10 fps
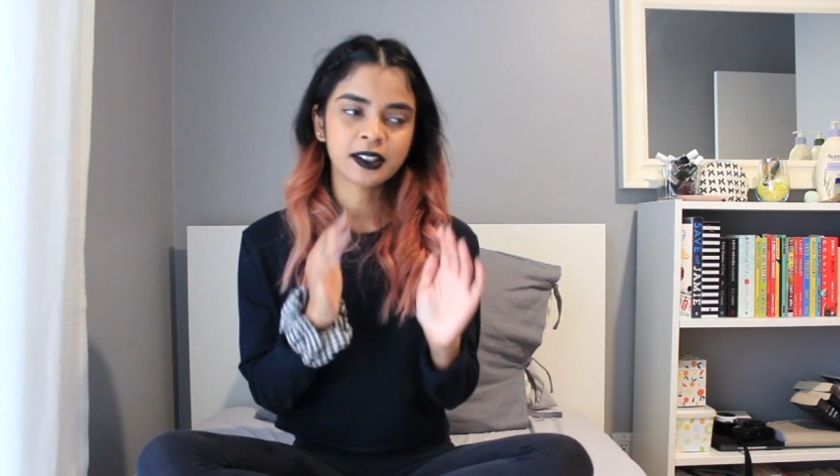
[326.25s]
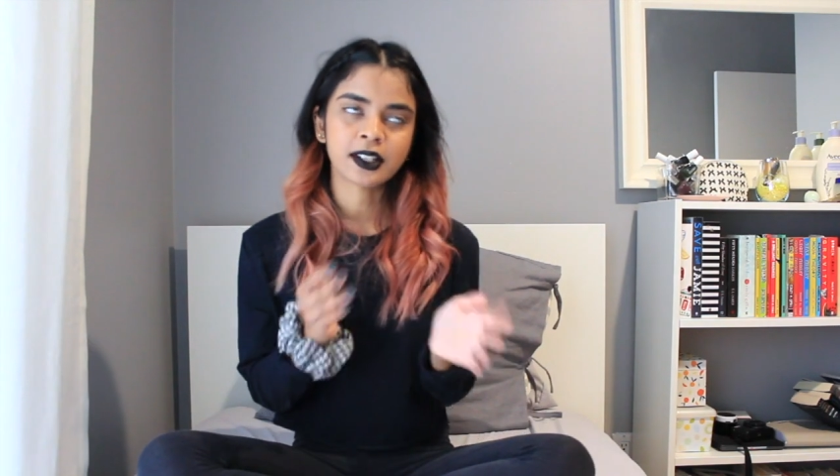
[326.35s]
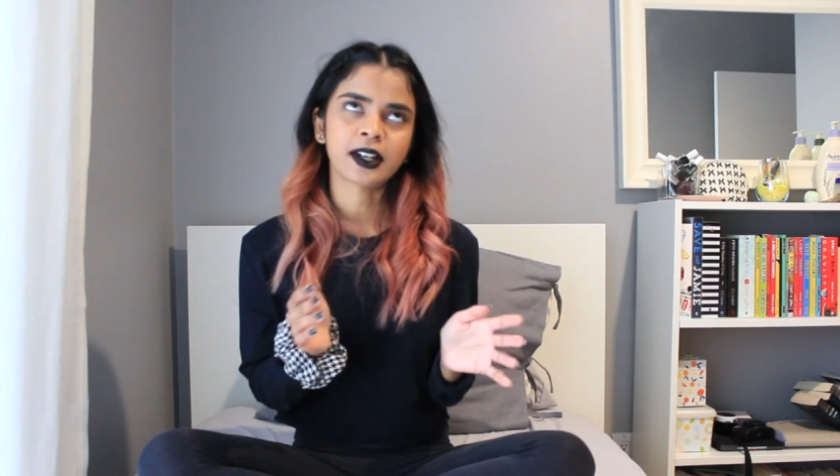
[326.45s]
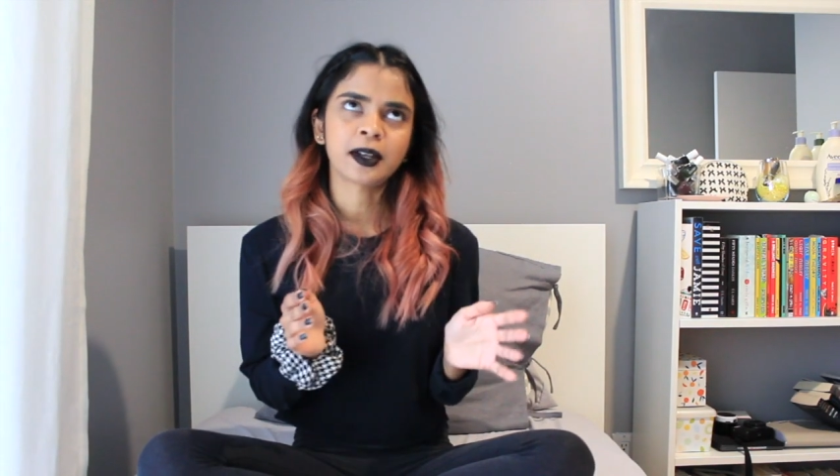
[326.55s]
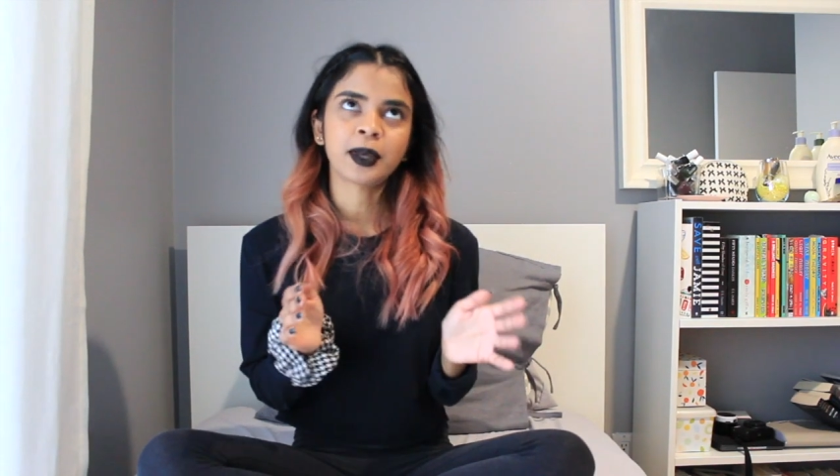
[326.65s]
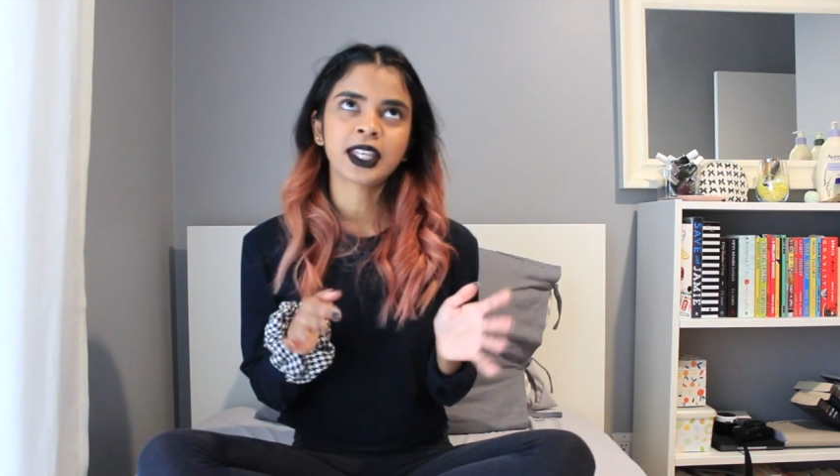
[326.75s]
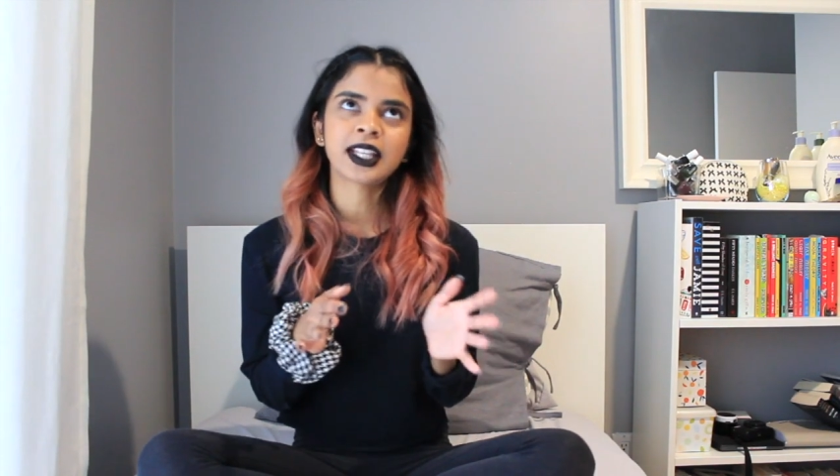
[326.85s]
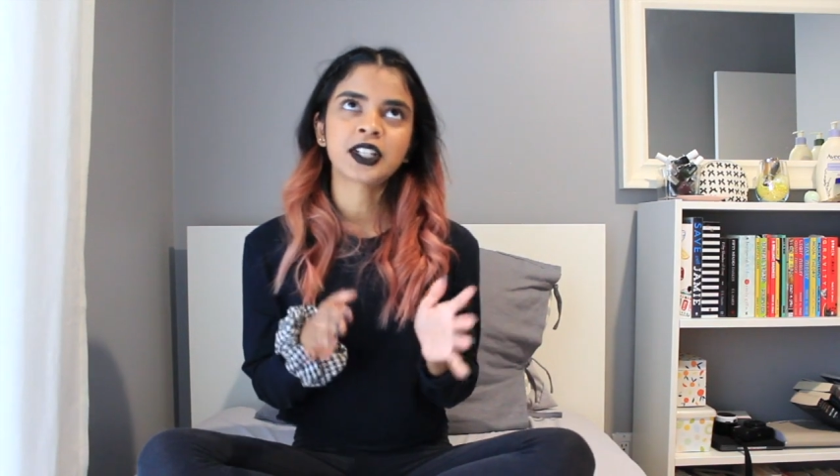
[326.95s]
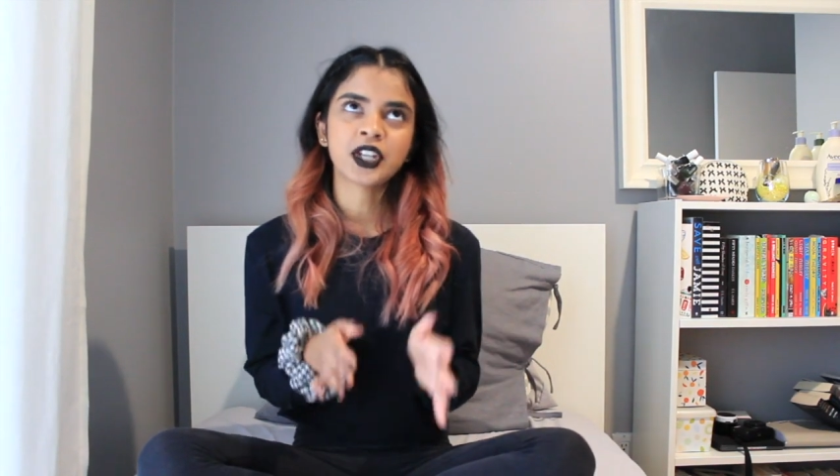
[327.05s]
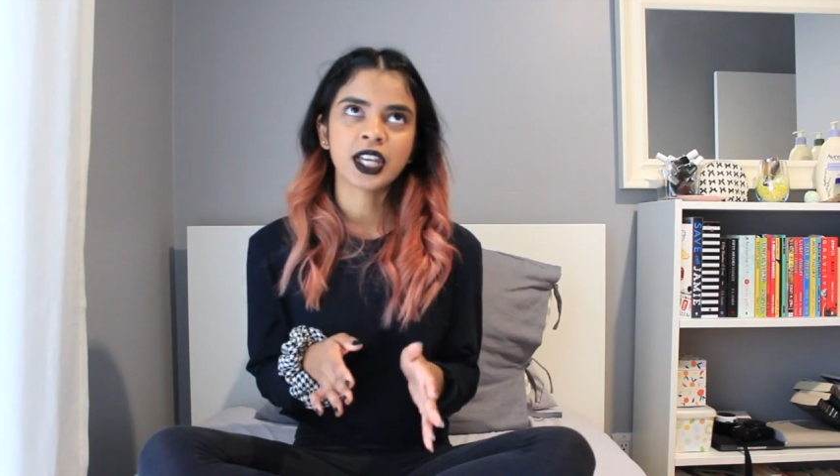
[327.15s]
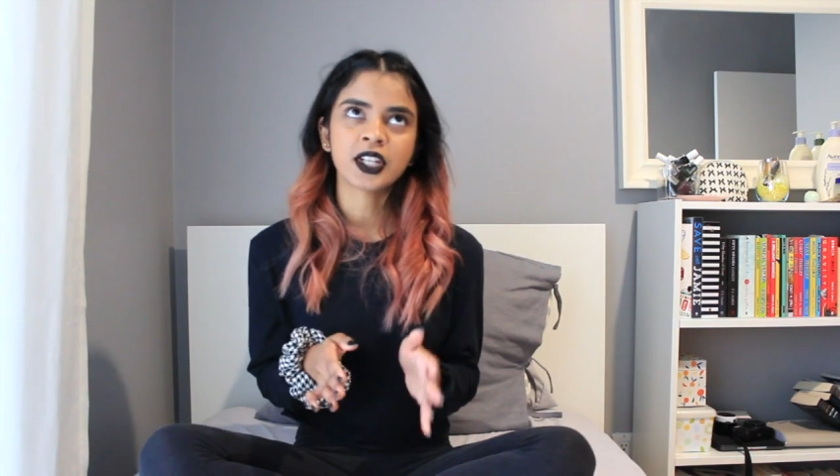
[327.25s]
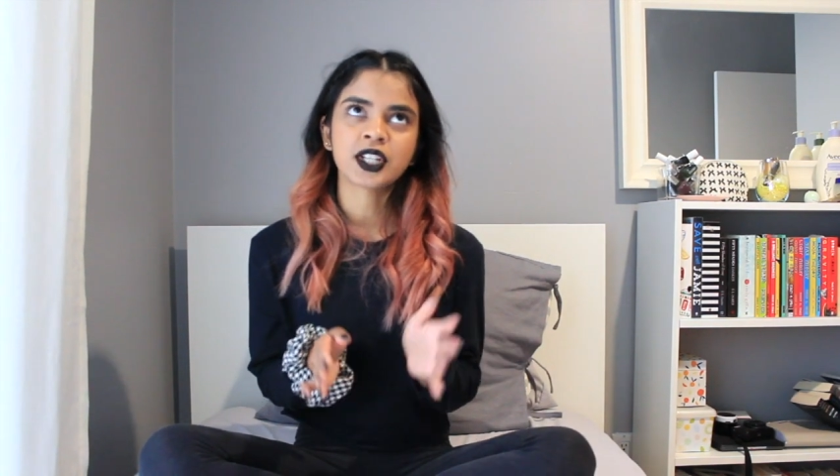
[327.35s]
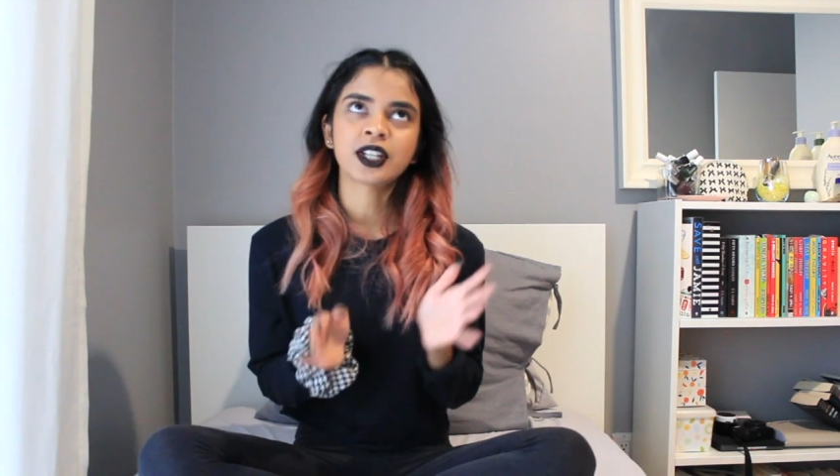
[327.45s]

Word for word: that change